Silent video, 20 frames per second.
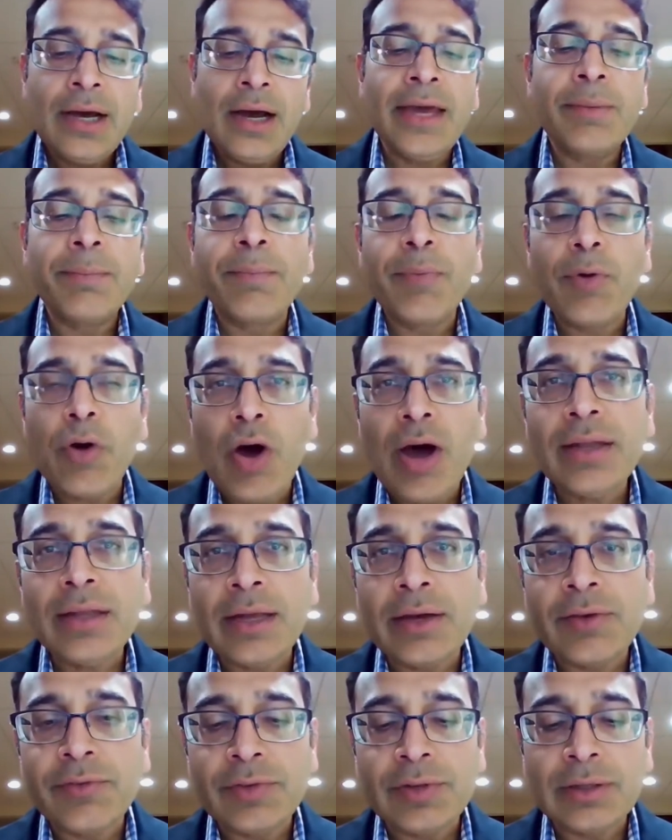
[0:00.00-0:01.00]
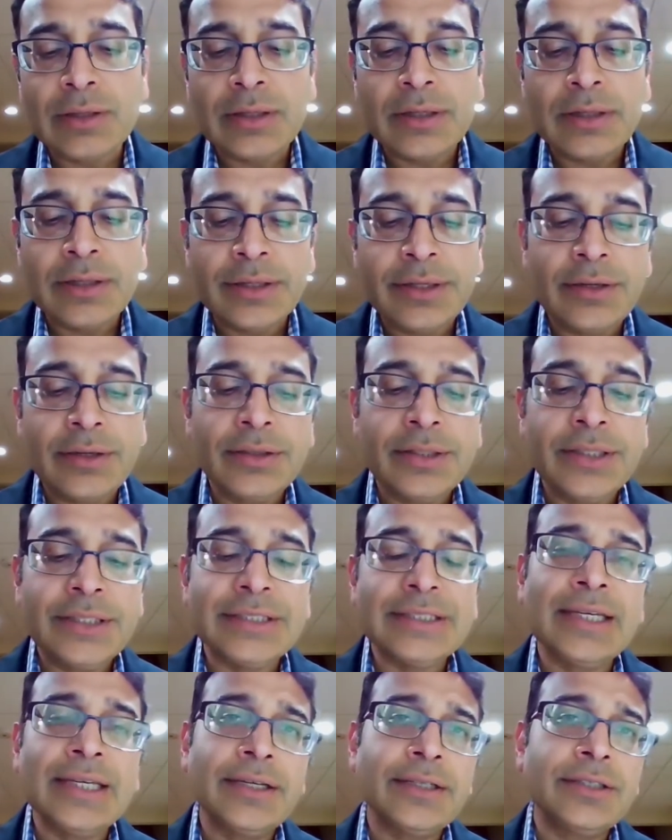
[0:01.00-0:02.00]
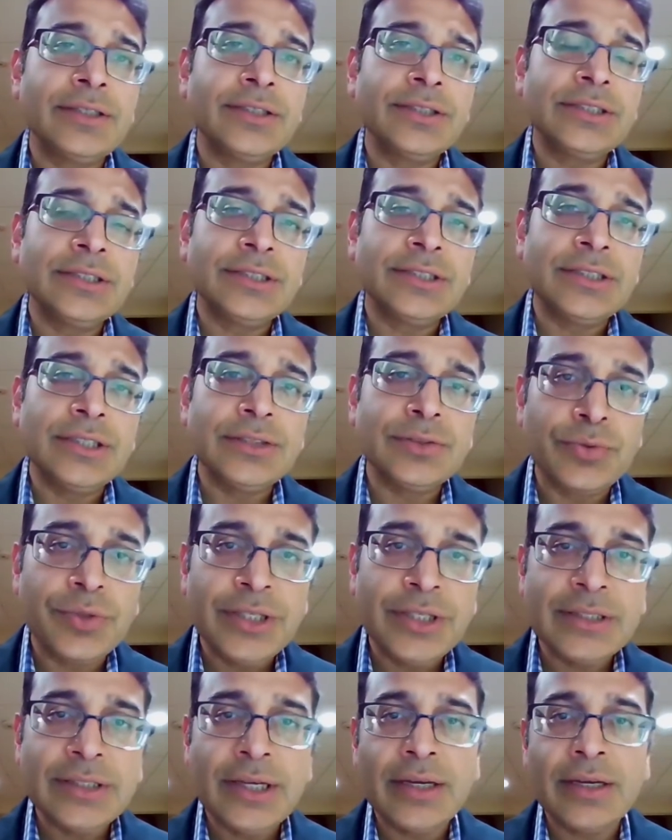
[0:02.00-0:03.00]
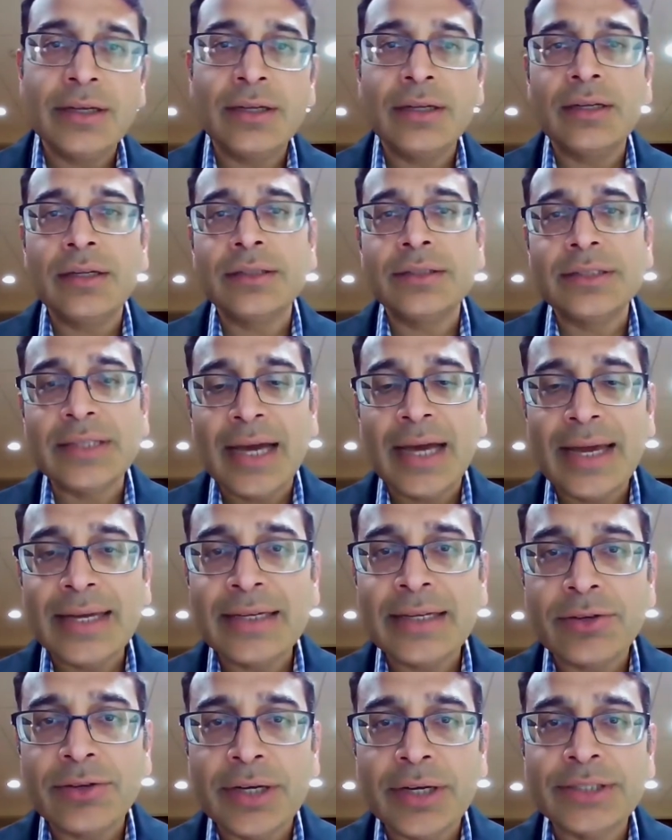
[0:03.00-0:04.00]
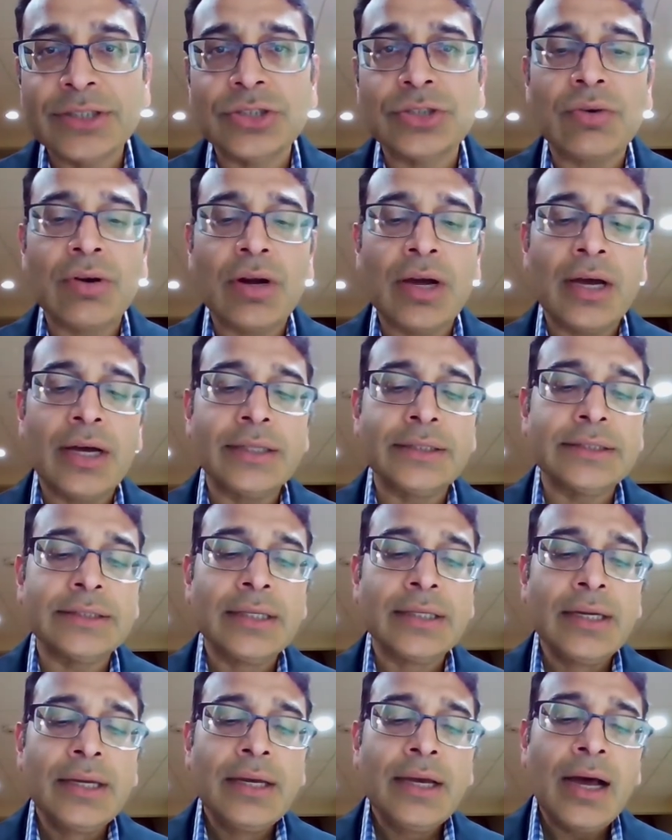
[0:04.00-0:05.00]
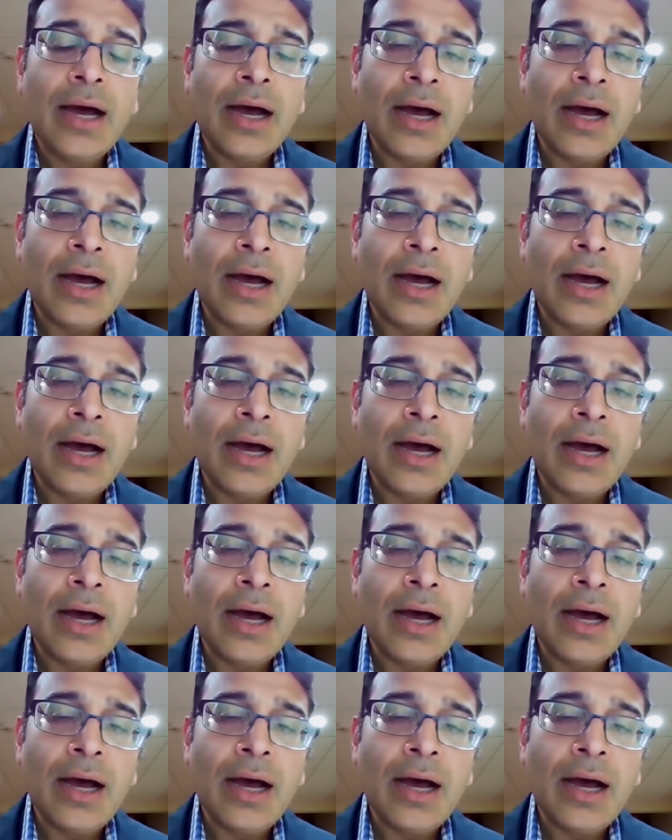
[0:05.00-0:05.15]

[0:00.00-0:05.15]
At a broad level, clearly sectors such as retail, dine-in restaurants,